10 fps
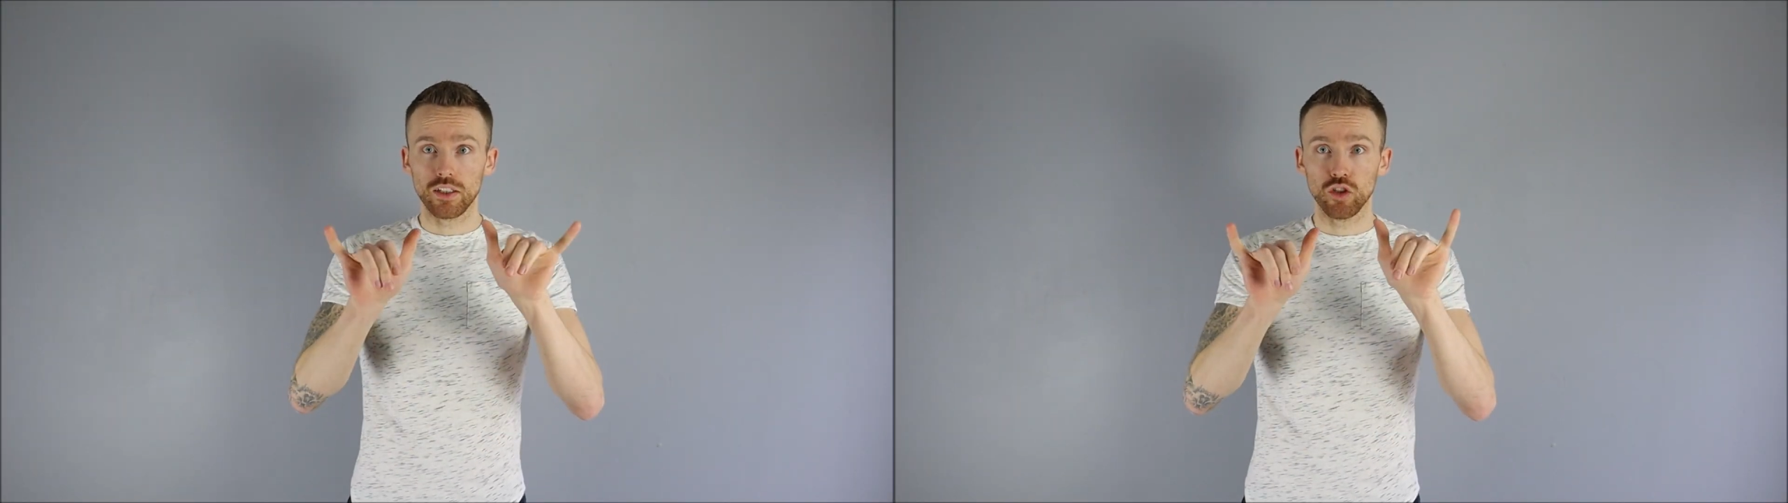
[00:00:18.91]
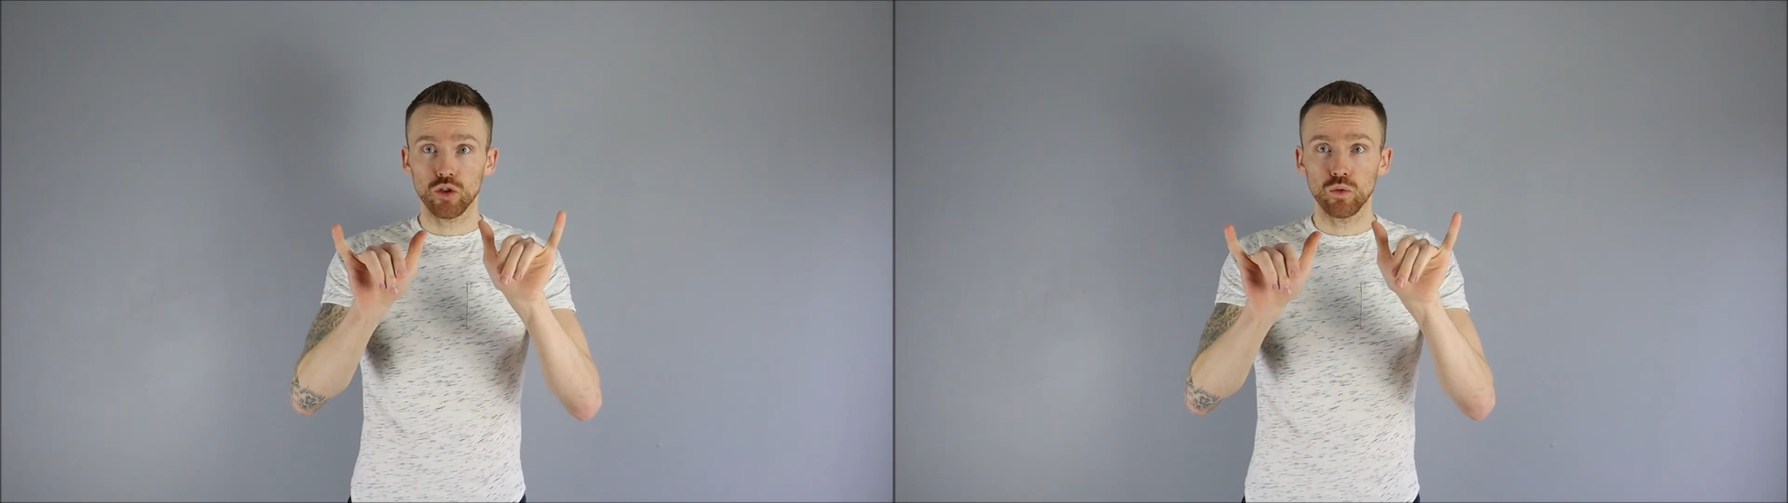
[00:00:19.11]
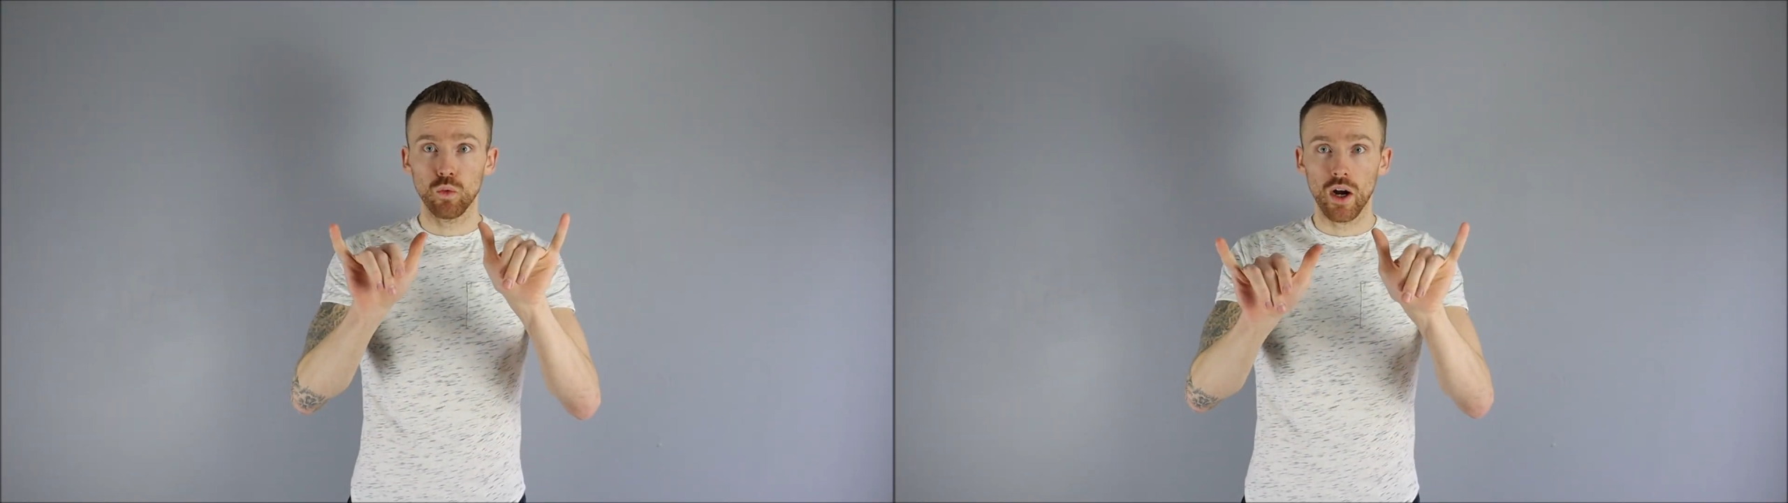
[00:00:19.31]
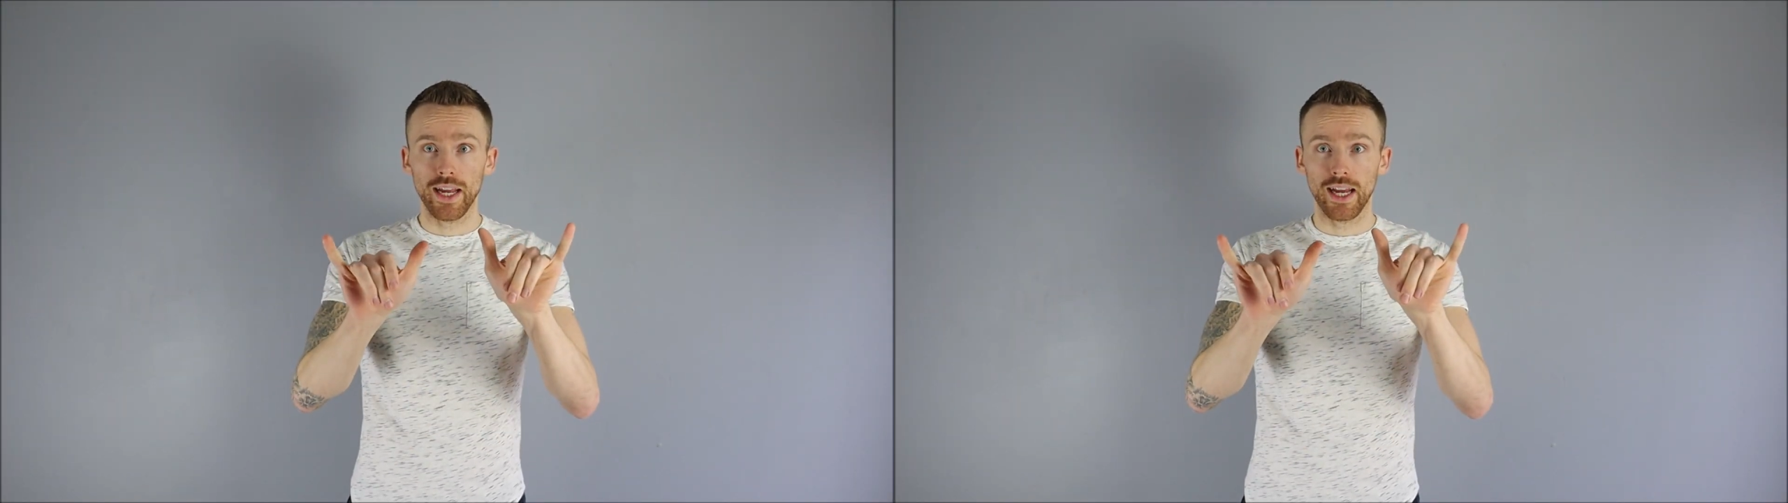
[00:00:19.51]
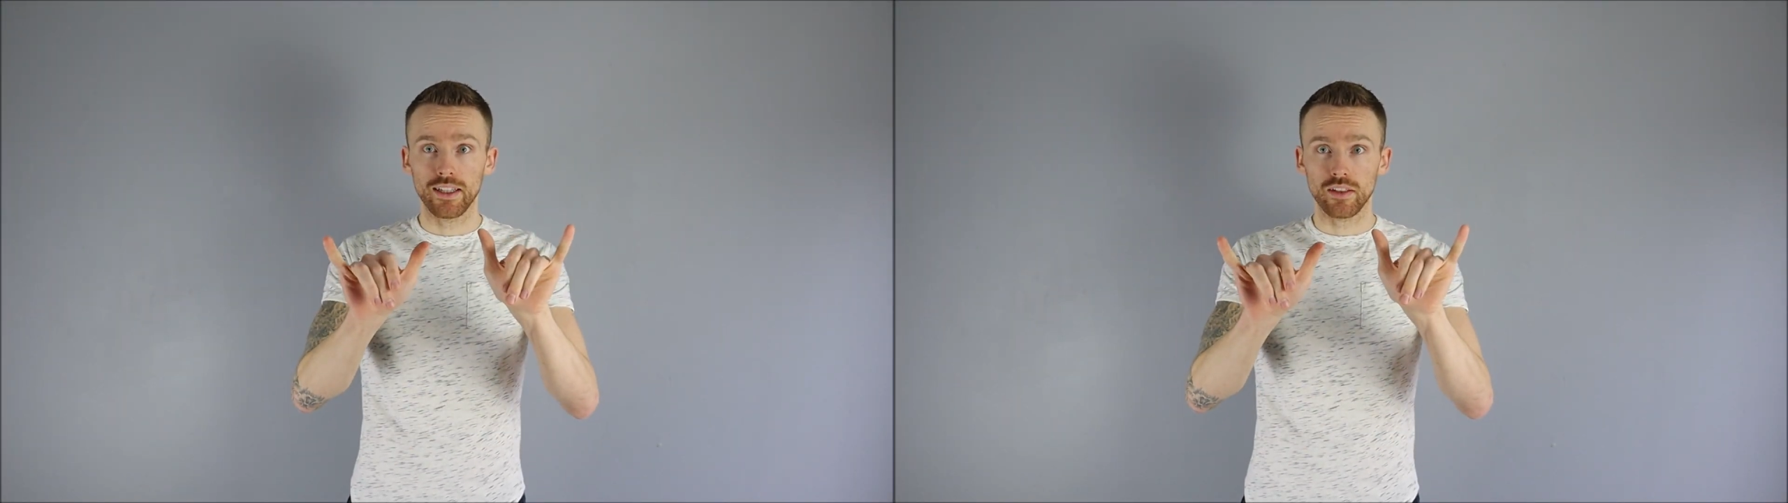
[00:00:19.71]
is two
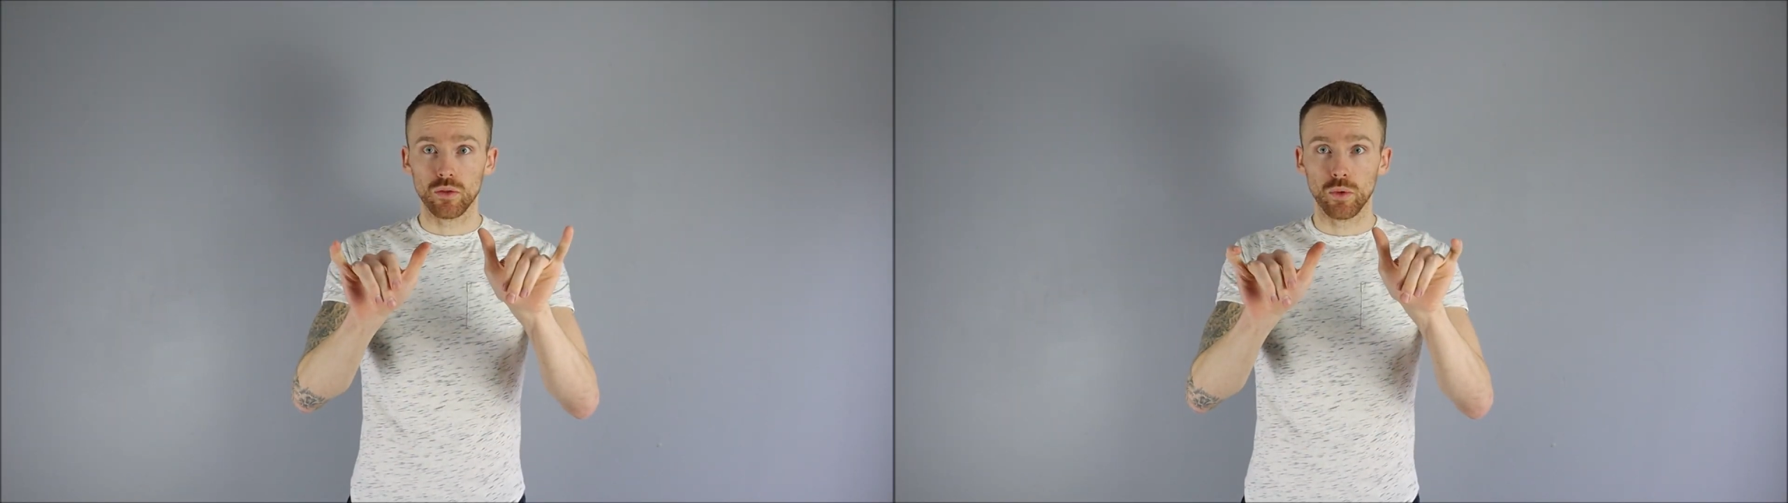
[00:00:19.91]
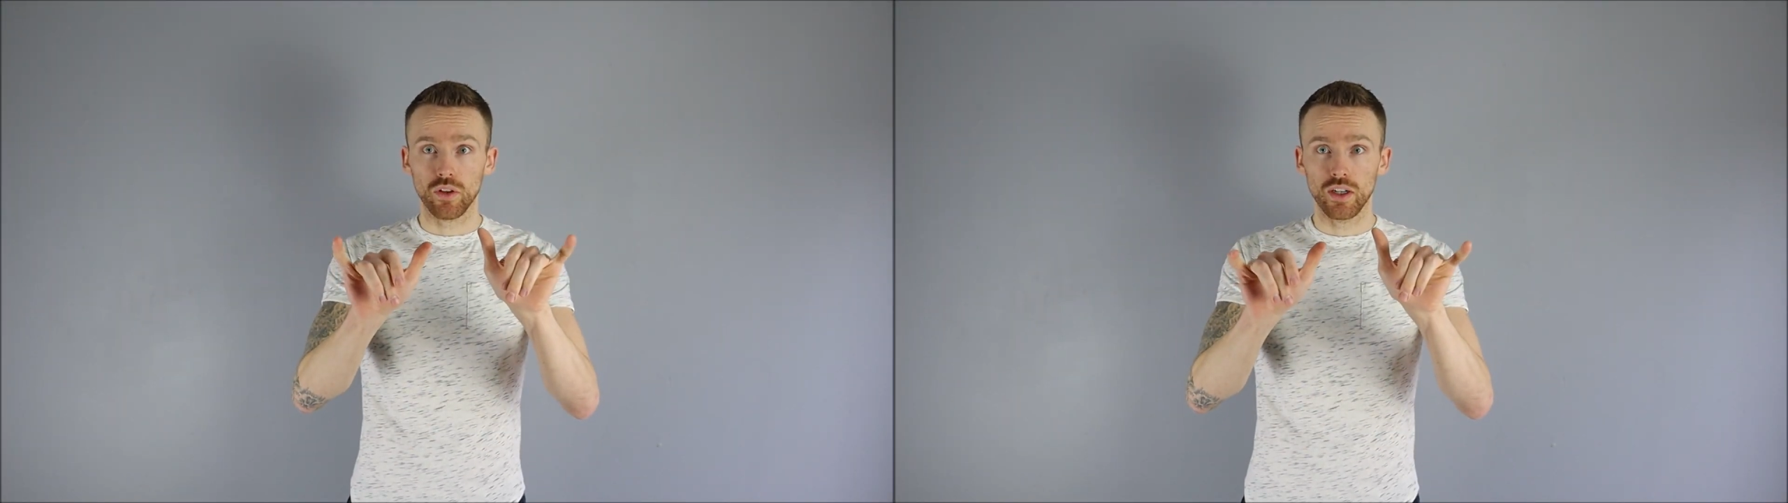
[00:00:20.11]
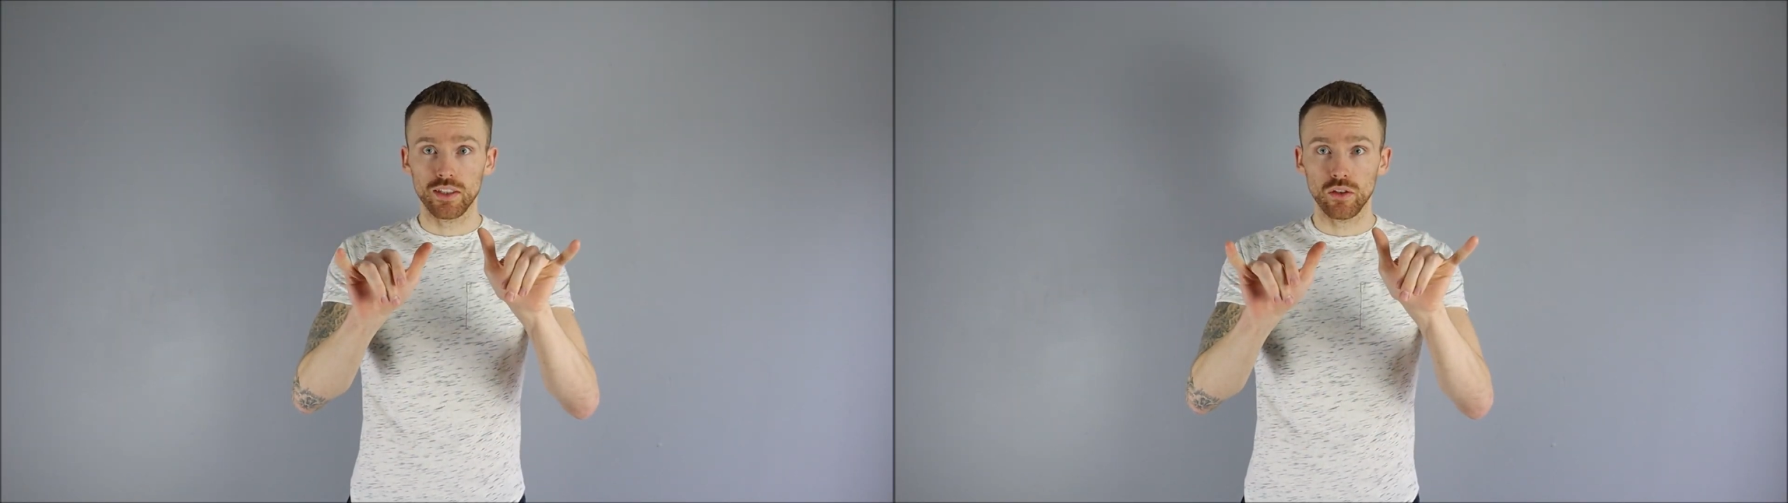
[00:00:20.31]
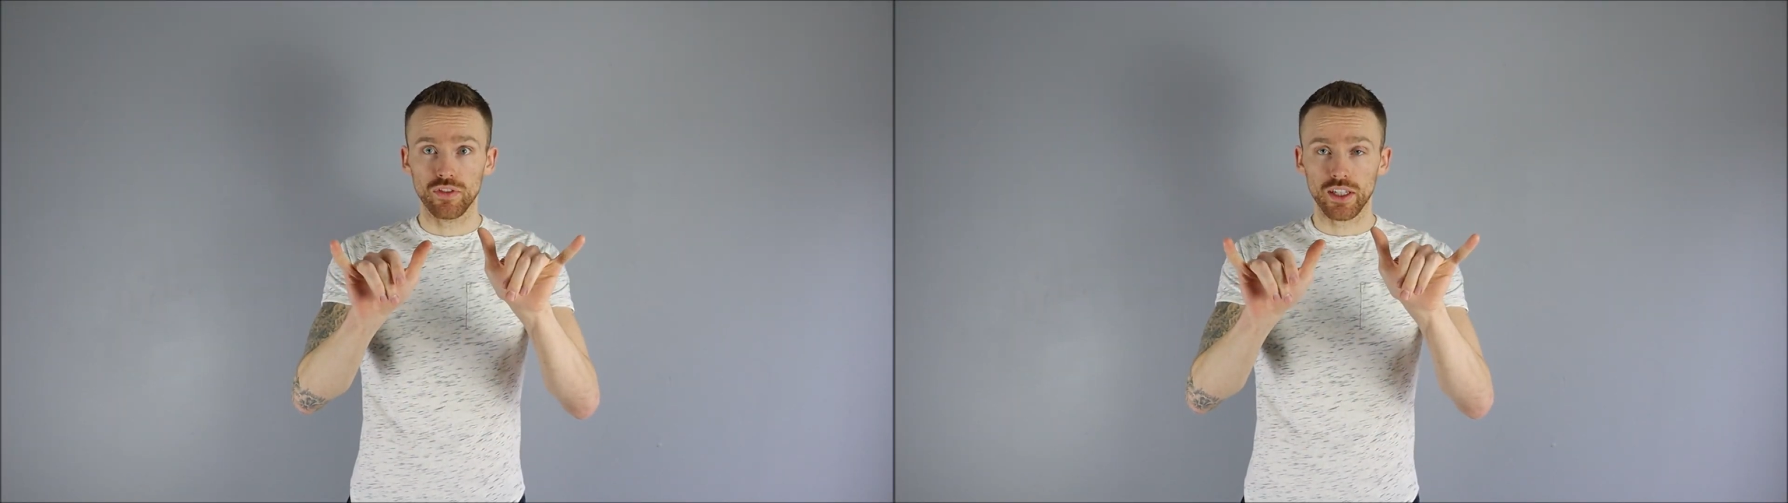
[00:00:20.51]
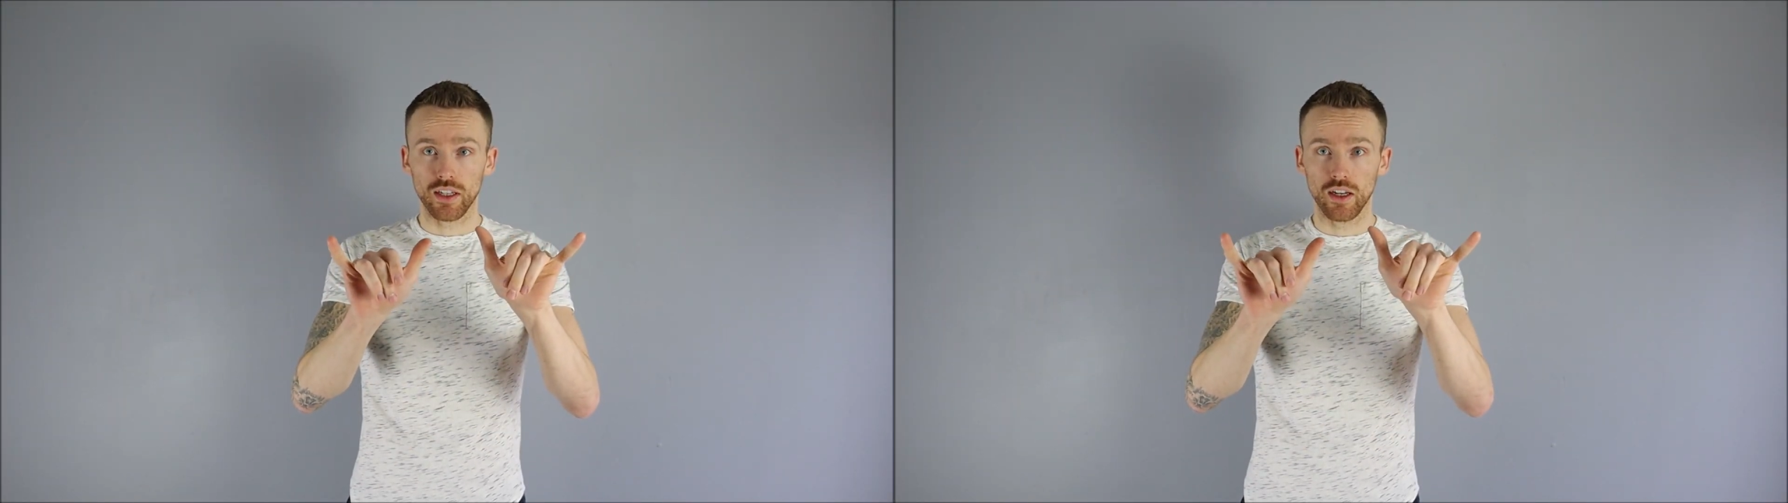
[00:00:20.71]
Y hands with your little
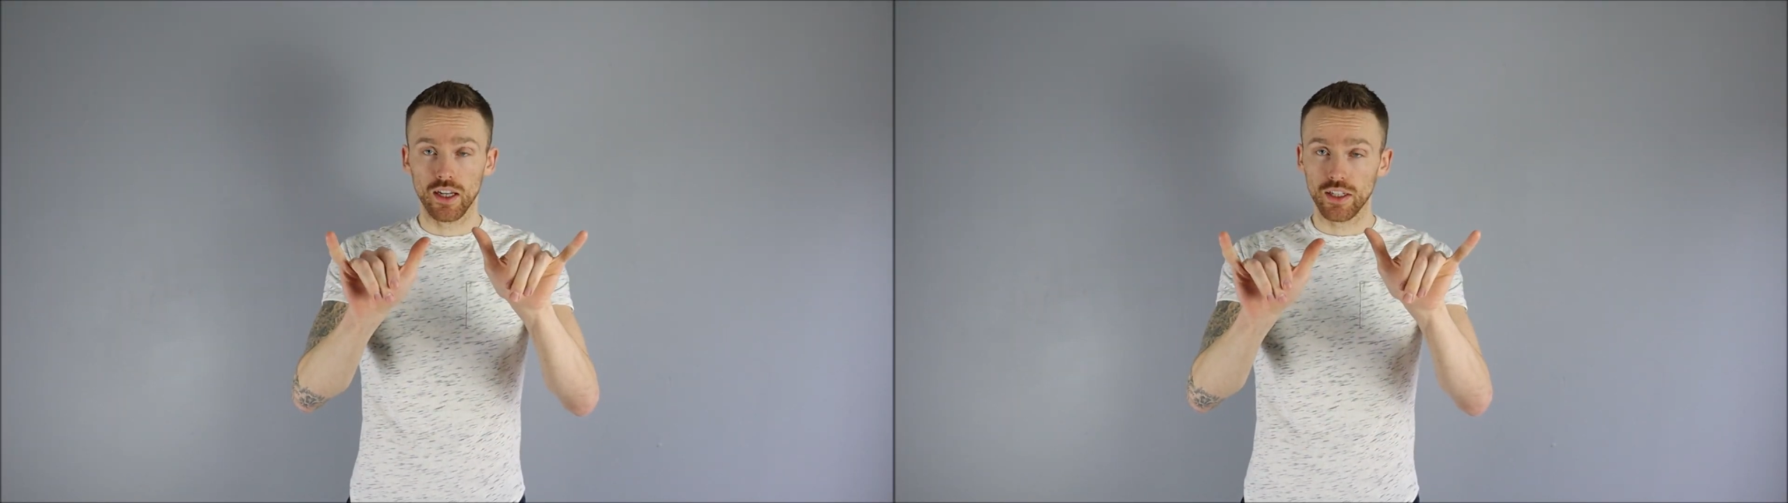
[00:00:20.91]
finger